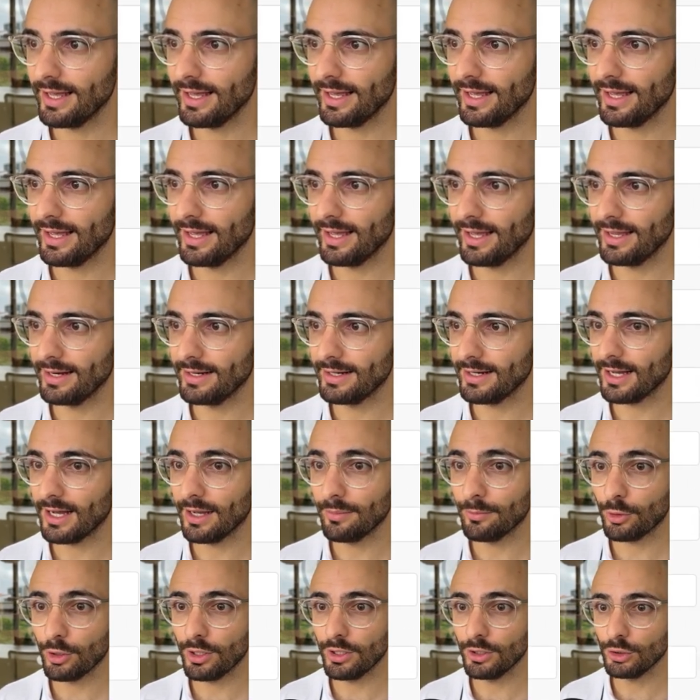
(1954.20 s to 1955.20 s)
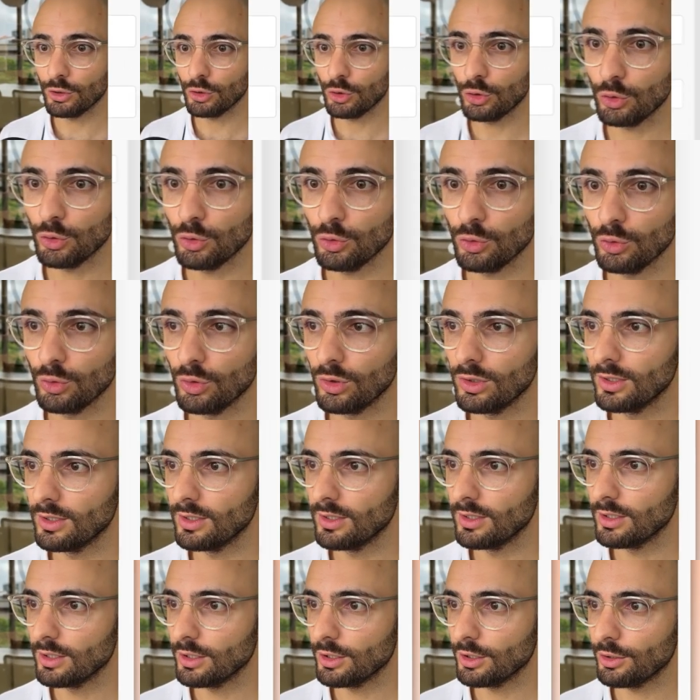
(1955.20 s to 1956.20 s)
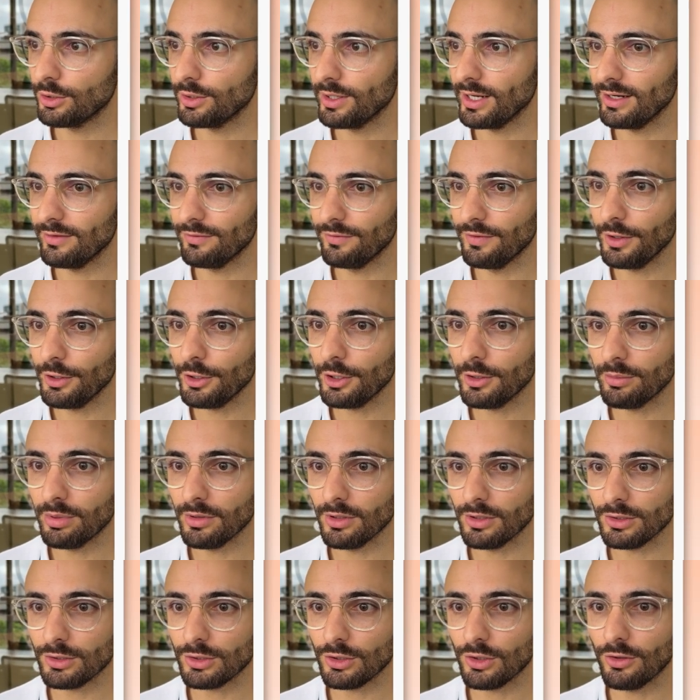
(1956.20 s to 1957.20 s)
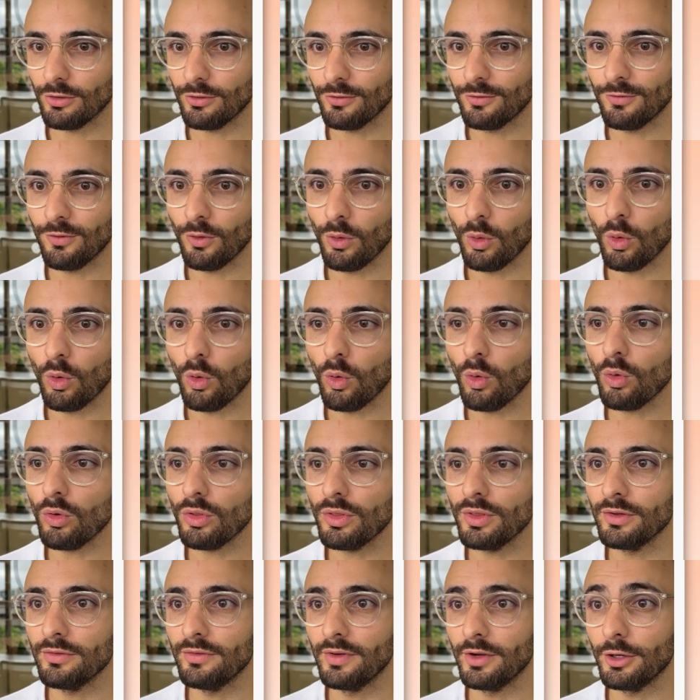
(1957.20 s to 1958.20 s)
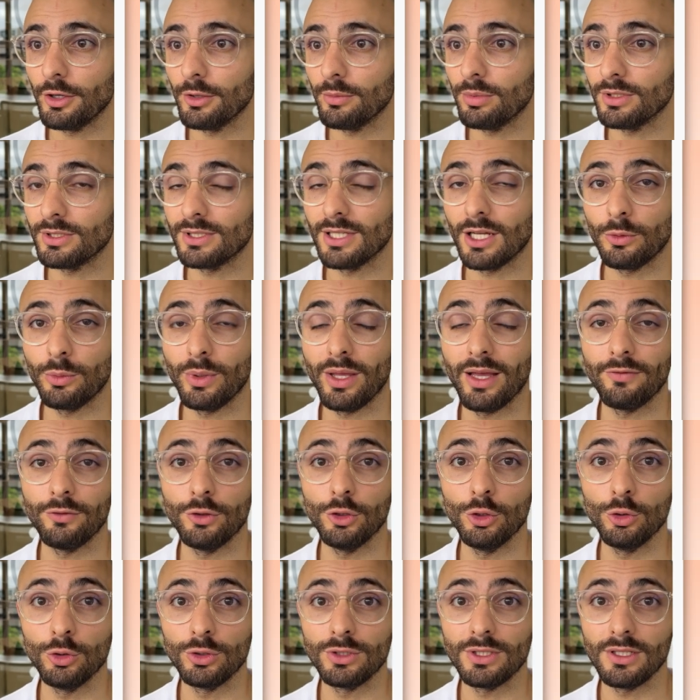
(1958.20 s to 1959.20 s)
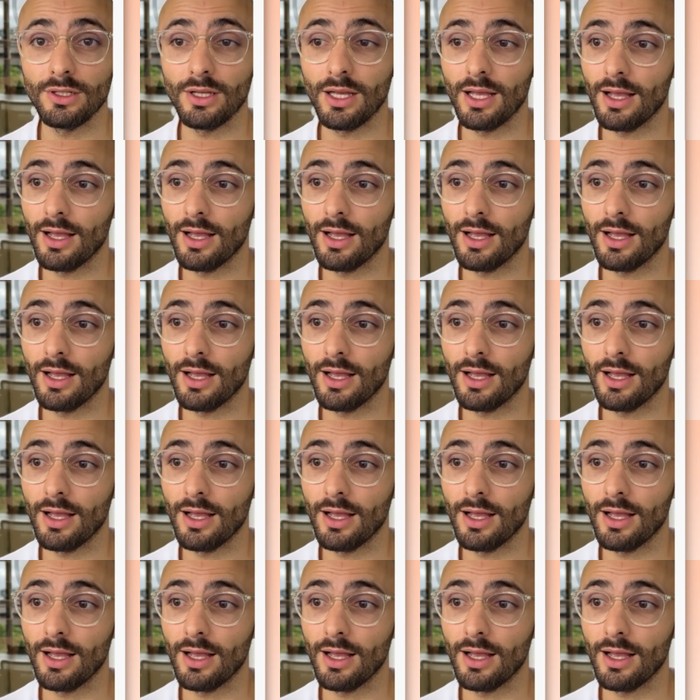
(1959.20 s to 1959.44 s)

and I'm going to create variables for all the variables that we have used